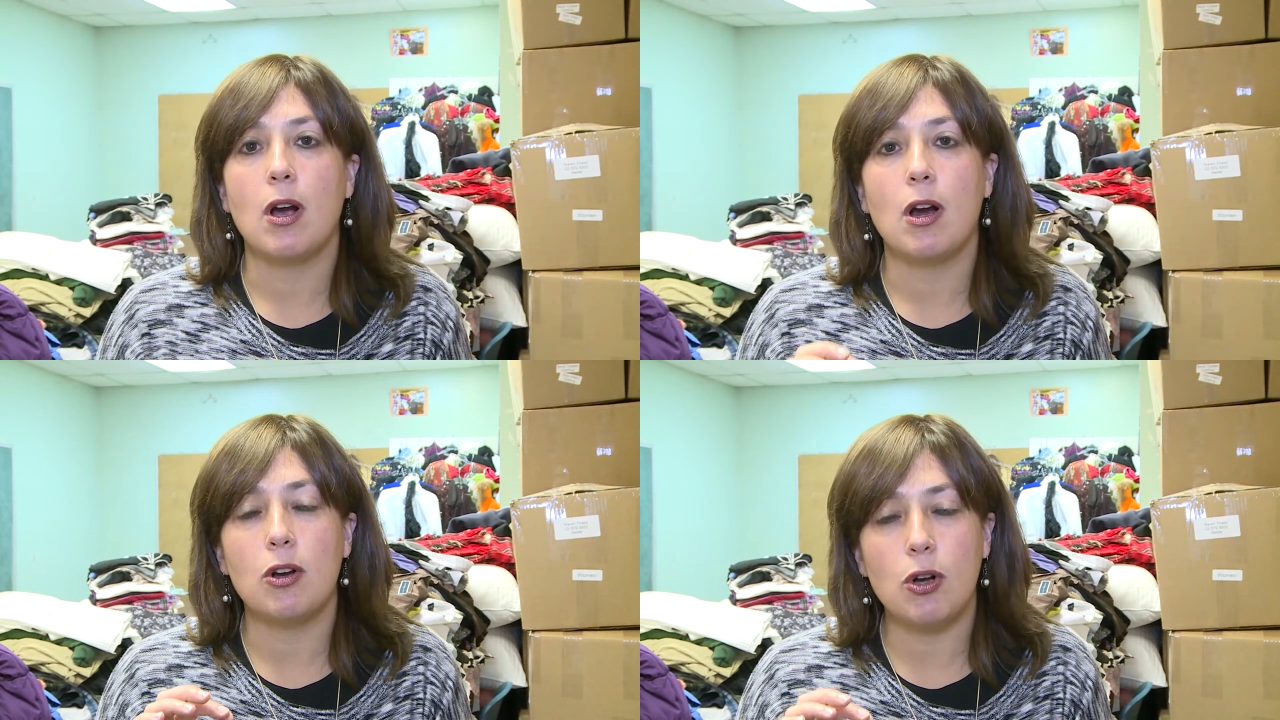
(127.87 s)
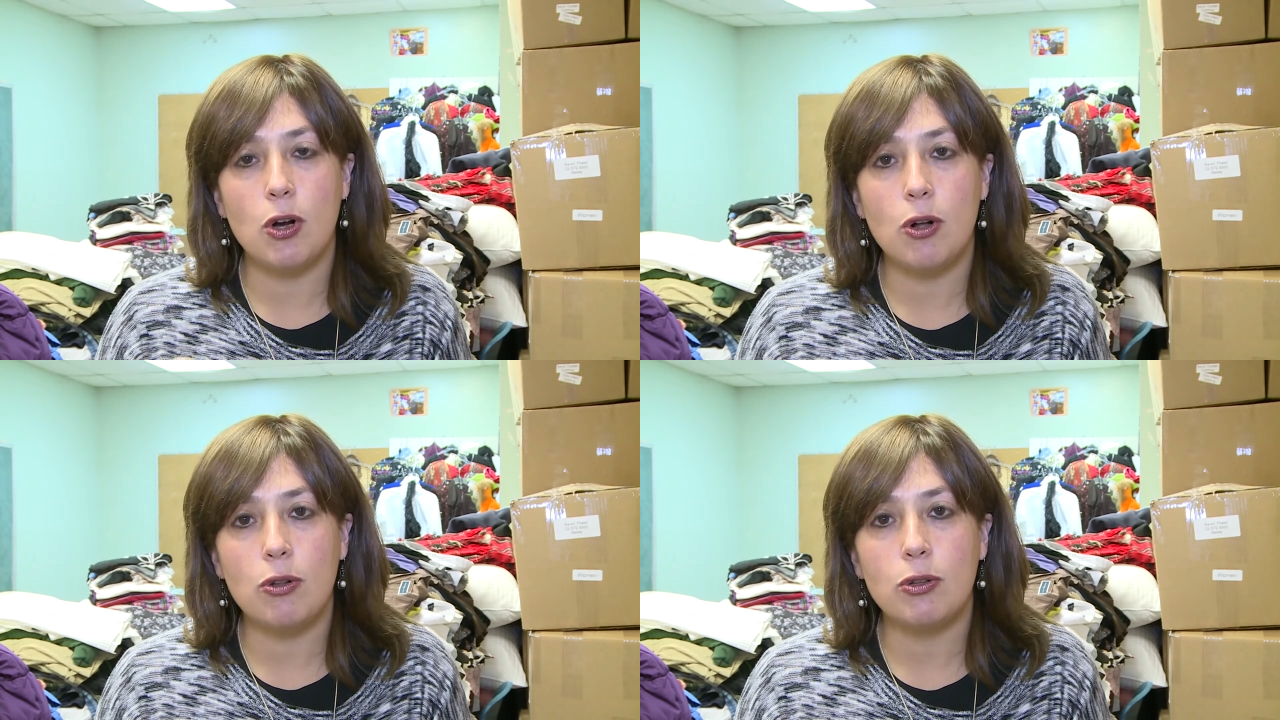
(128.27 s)
Our
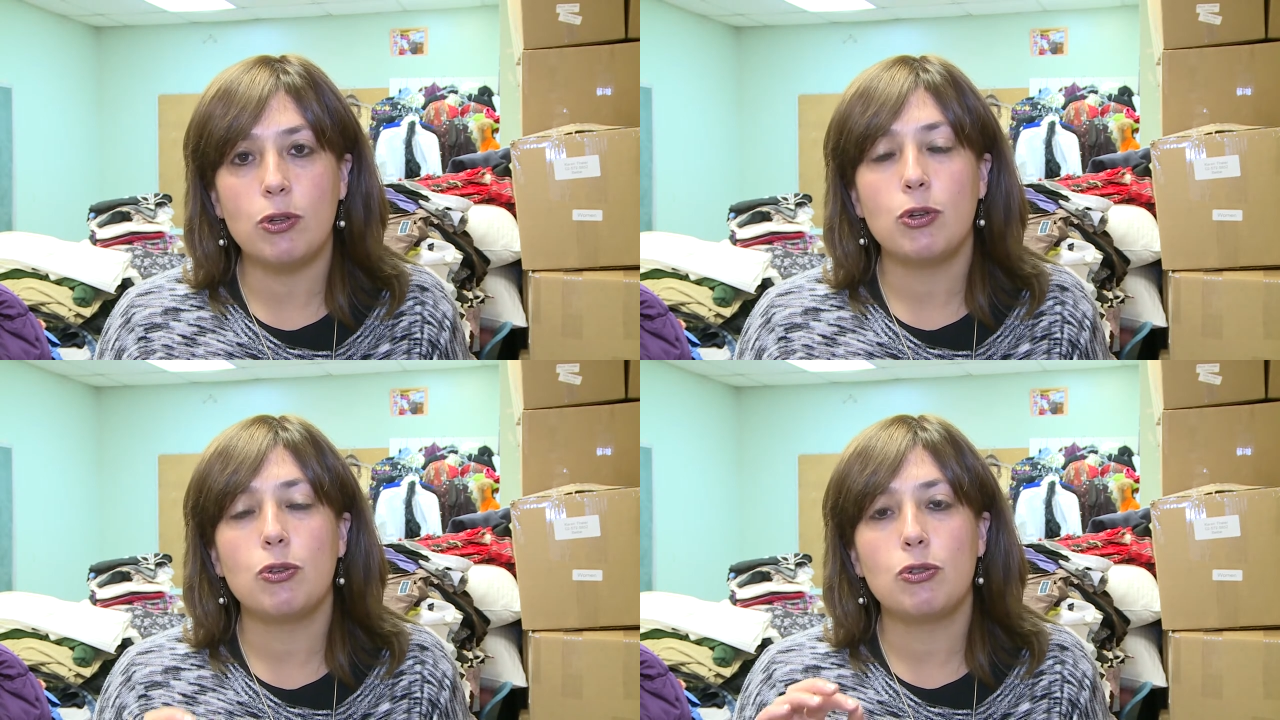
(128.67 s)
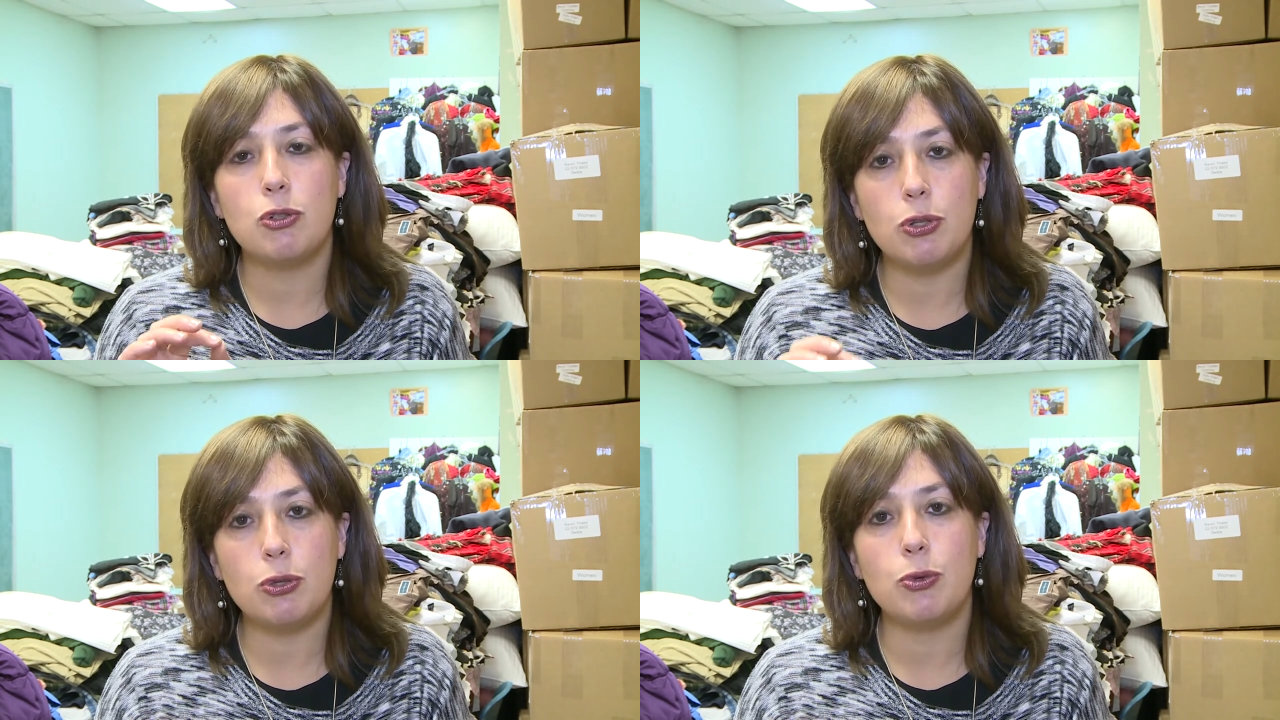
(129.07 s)
goal,
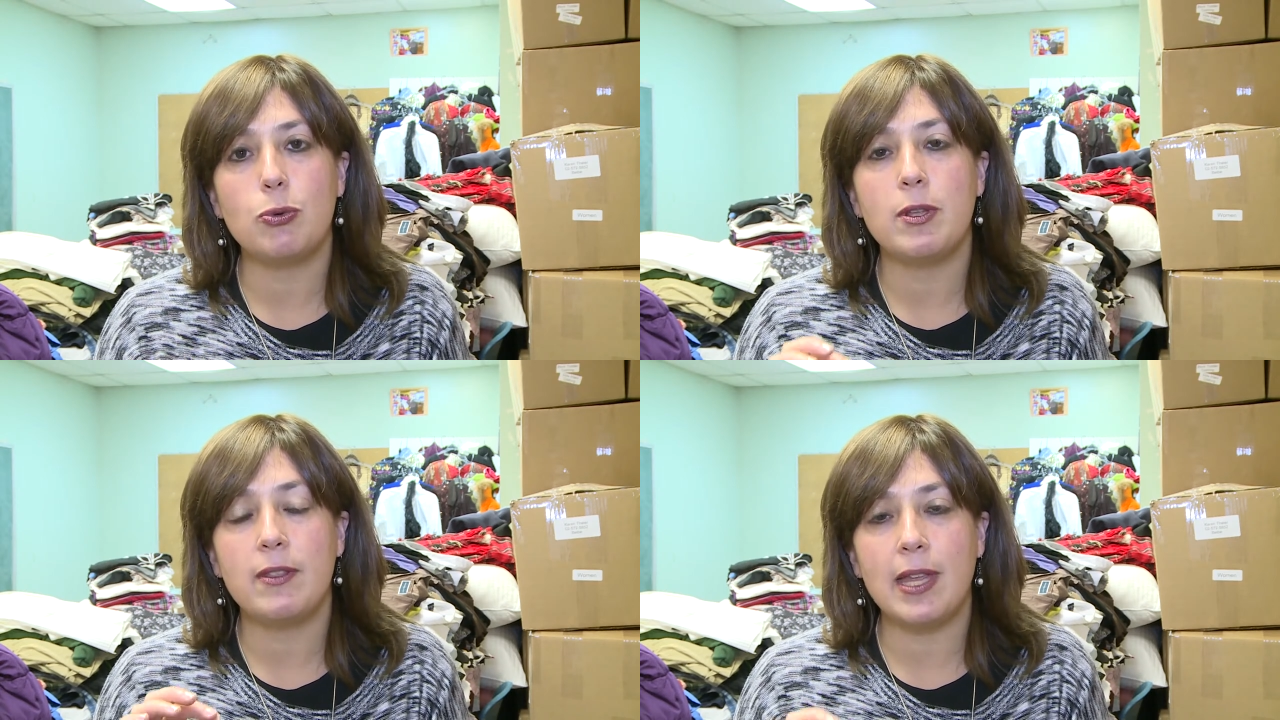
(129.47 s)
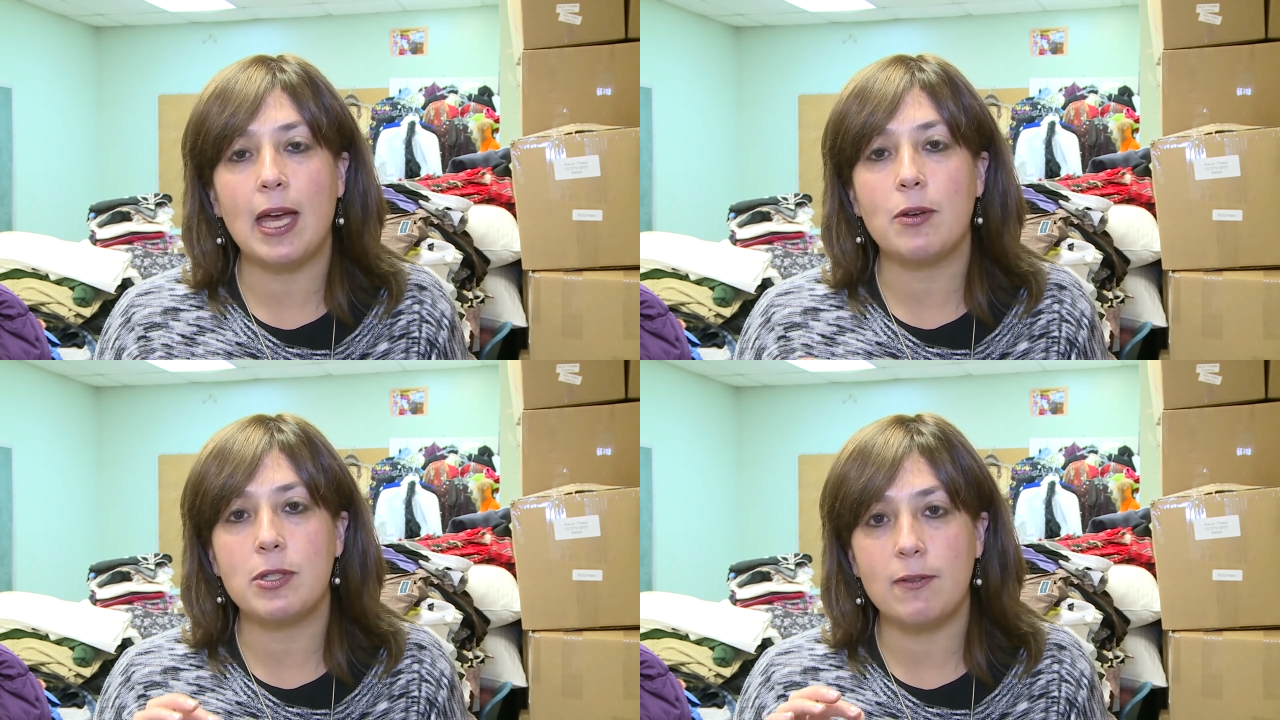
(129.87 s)

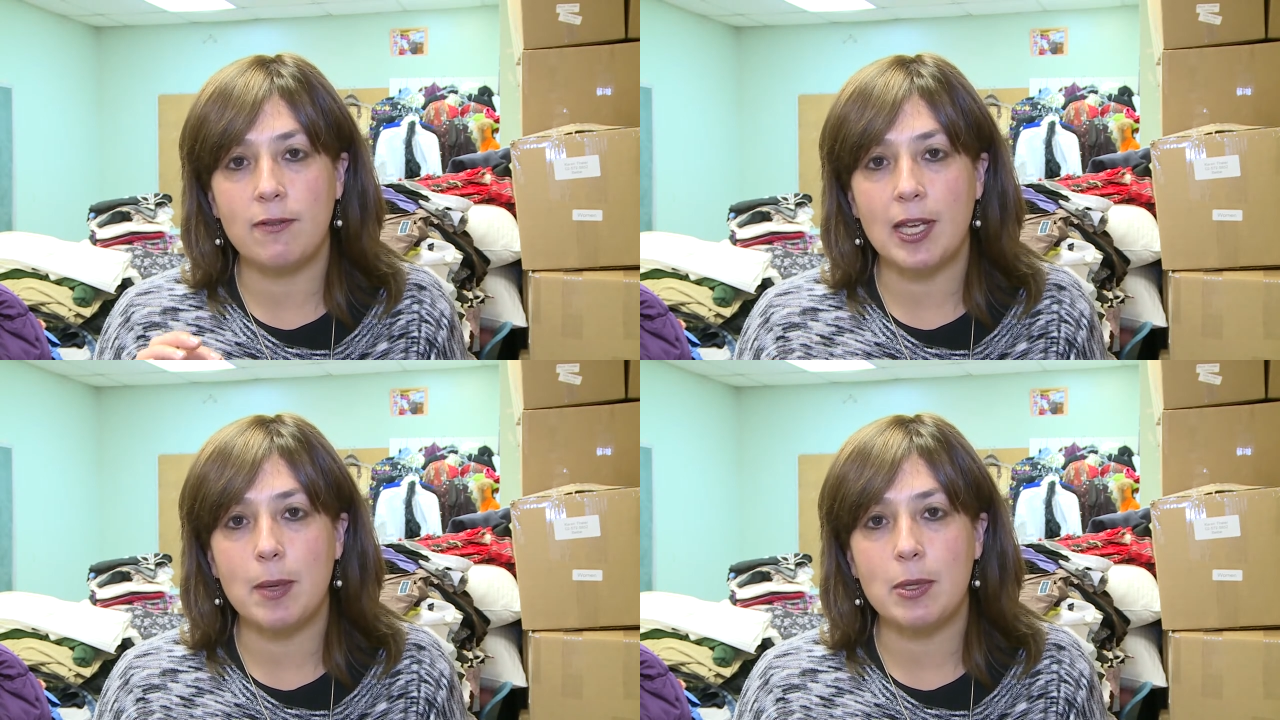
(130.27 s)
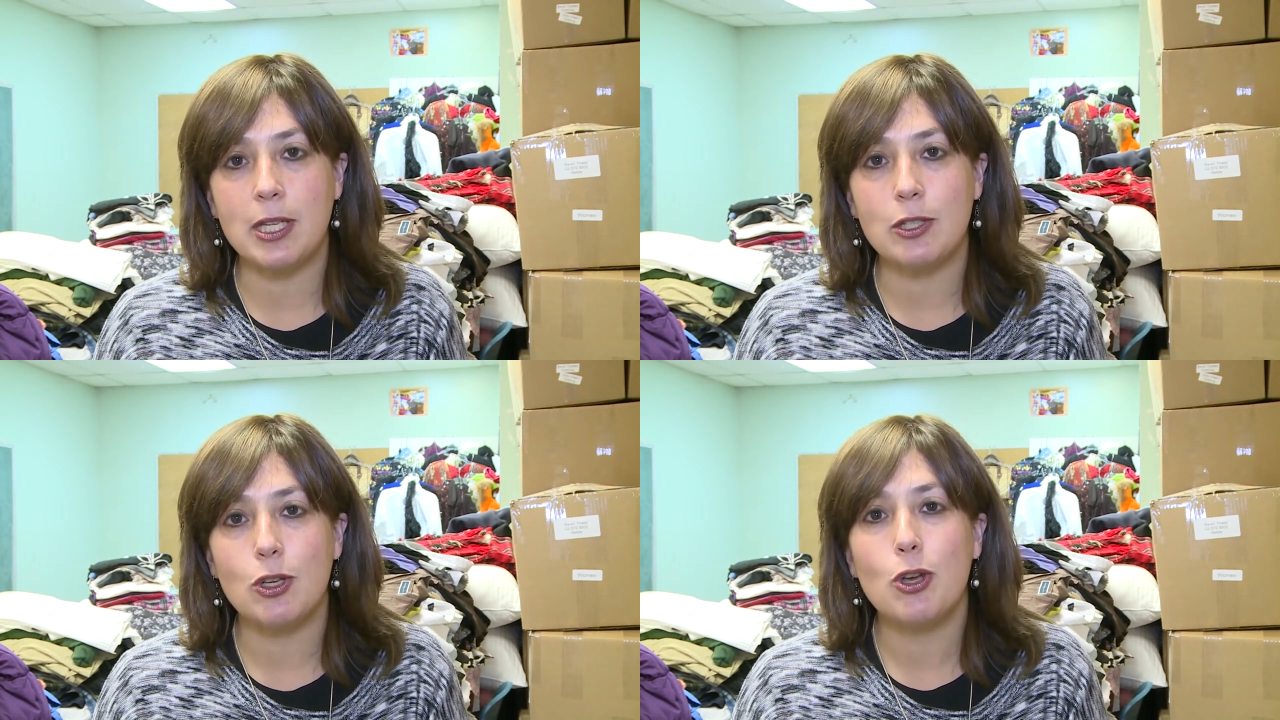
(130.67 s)
2,000
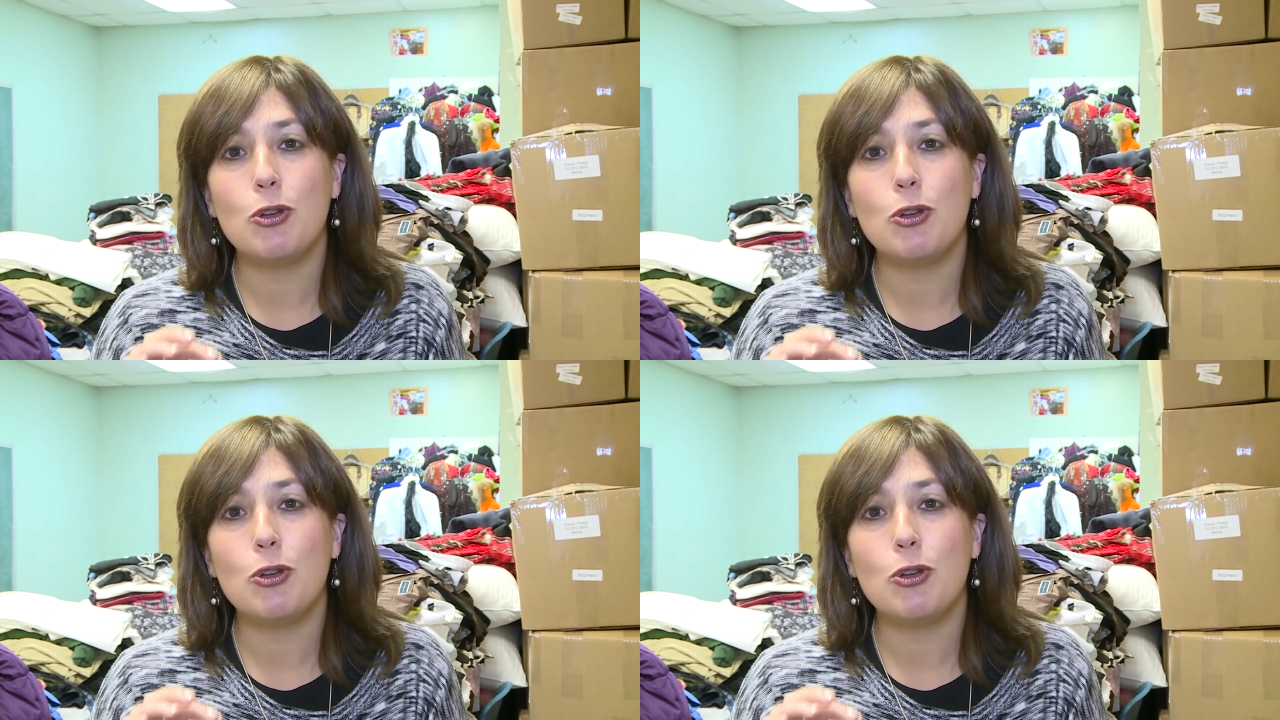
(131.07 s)
families.